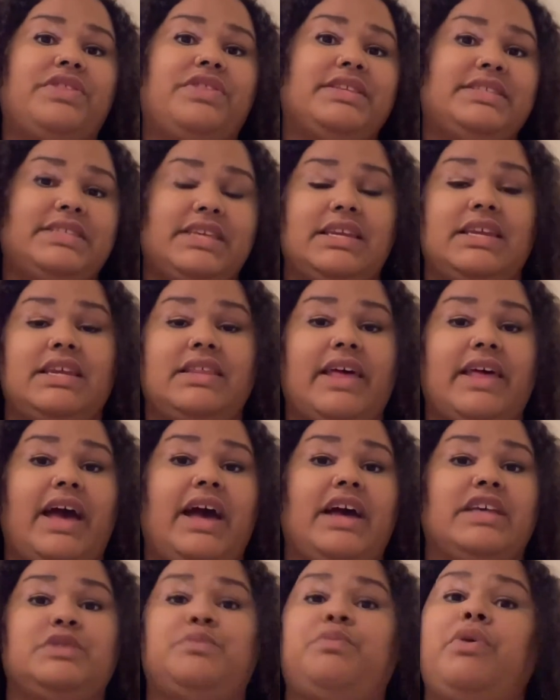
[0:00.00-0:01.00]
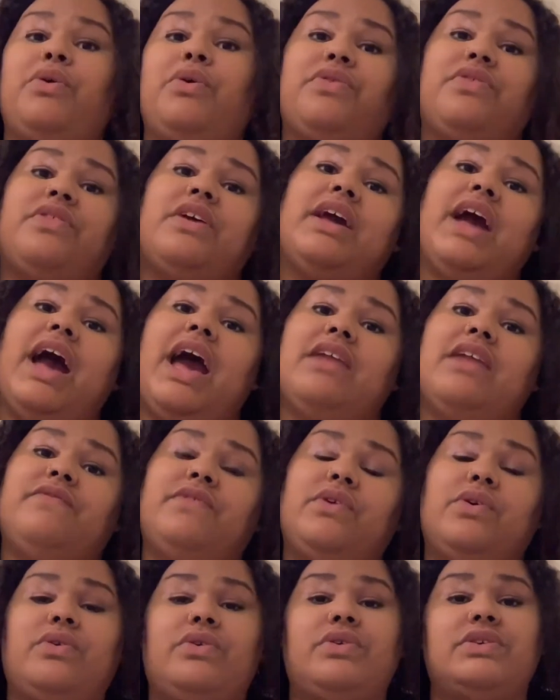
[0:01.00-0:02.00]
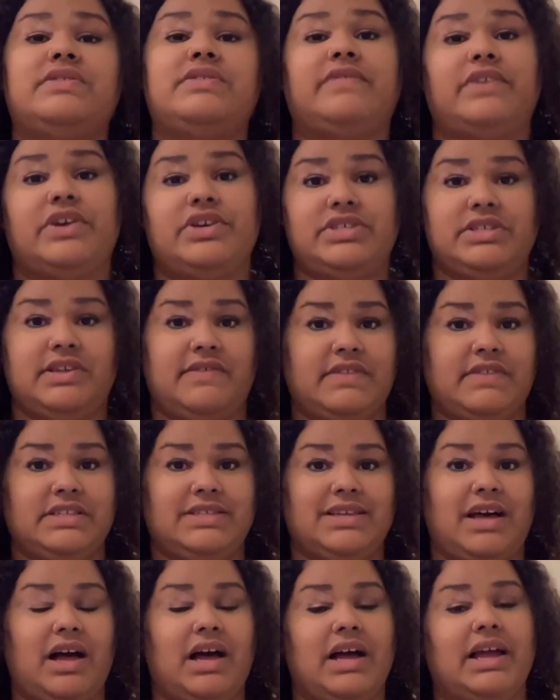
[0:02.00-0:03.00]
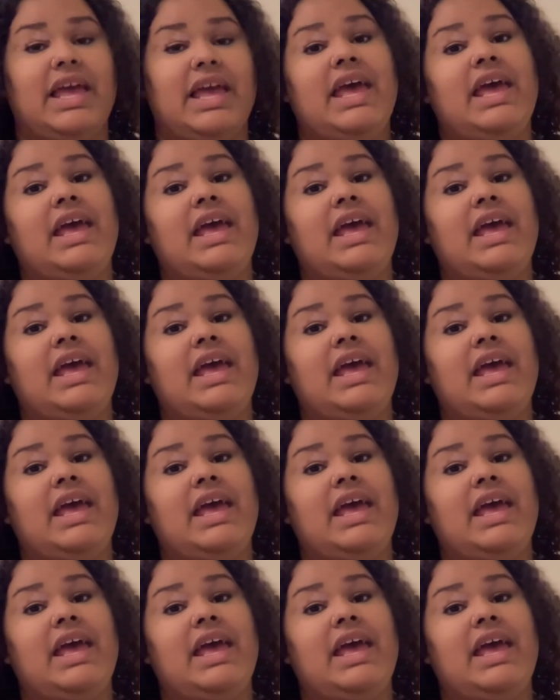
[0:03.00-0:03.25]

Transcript: a CD that has both the guide vocals version of the song